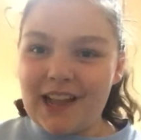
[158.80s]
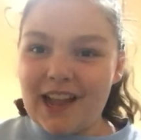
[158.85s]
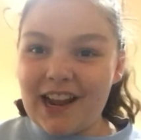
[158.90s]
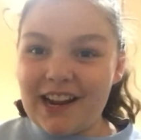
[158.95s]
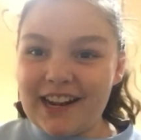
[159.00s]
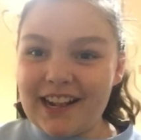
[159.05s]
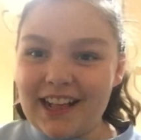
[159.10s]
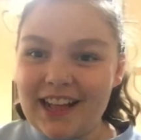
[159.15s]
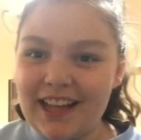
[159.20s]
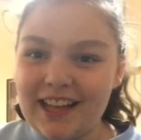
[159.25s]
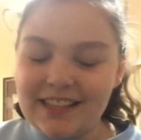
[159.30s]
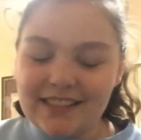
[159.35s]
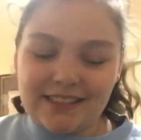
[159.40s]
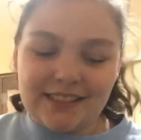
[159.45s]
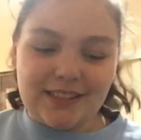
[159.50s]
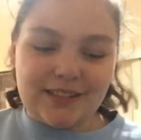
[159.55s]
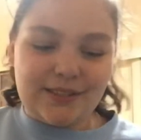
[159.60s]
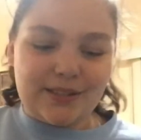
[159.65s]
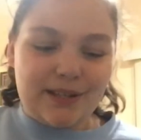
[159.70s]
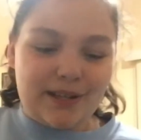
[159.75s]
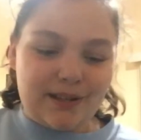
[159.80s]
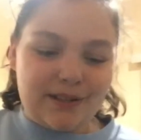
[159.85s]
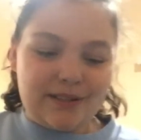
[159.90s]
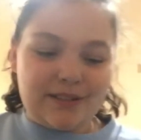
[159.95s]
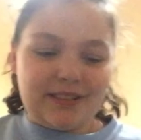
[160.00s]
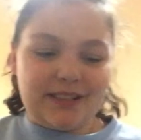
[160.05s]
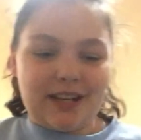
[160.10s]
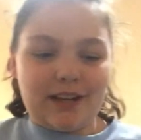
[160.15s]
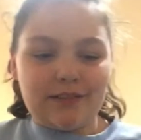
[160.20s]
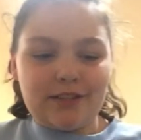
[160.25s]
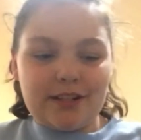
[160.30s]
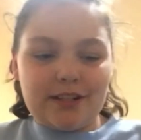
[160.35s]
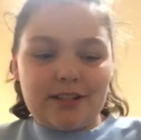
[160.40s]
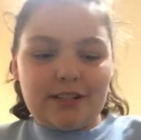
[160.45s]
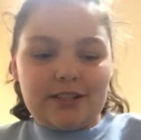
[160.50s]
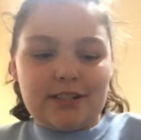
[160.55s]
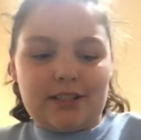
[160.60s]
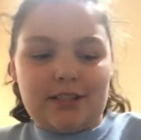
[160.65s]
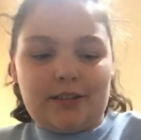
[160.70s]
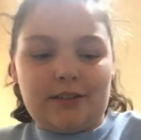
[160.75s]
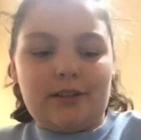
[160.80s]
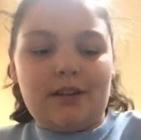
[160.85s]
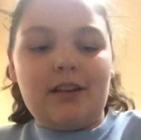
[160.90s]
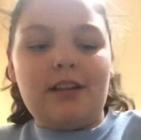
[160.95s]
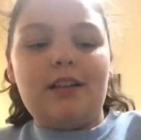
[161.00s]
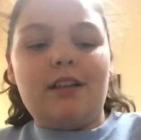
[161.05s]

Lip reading: Alright guys, so now what you're going to do,